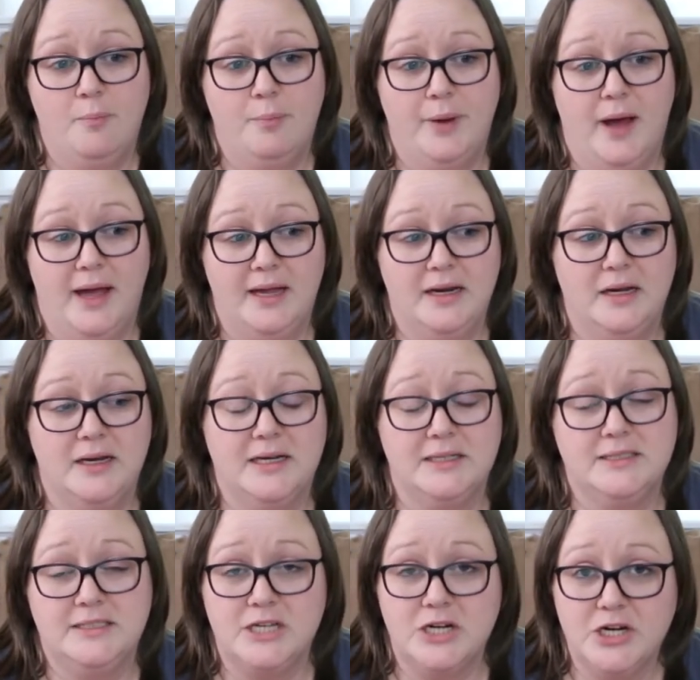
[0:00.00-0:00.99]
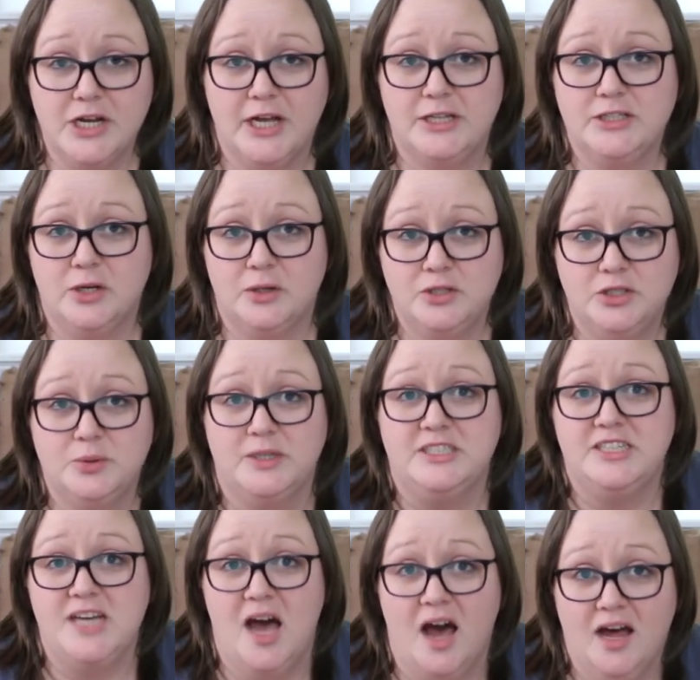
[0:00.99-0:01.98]
But considering I don't do a
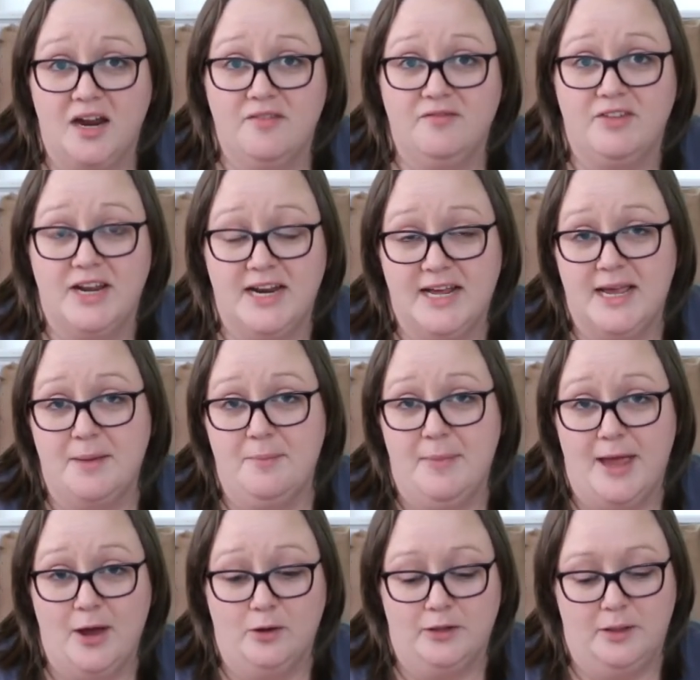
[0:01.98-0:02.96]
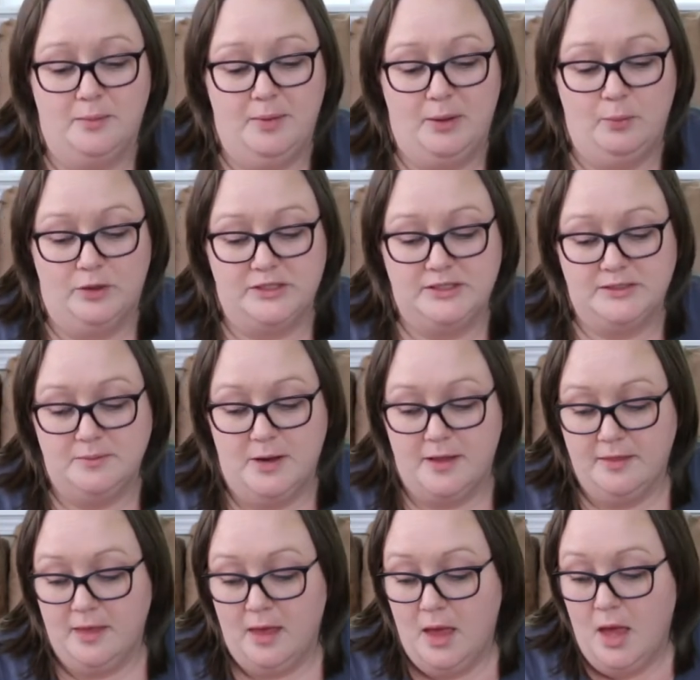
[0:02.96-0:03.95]
ton of knitting, it may only be once a month.